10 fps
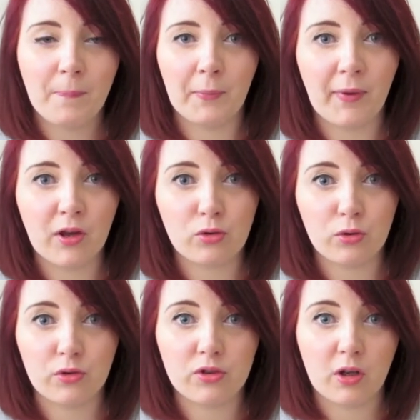and make sure
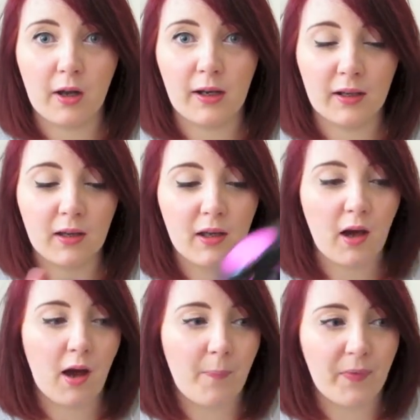you're styling.
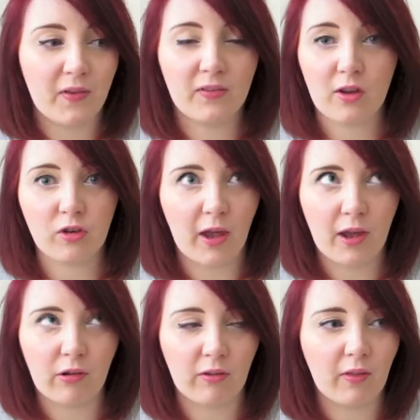It's such a
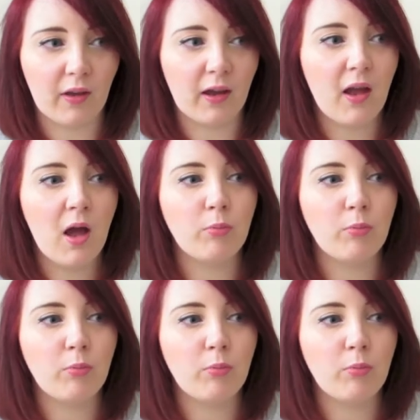hairdresser thing.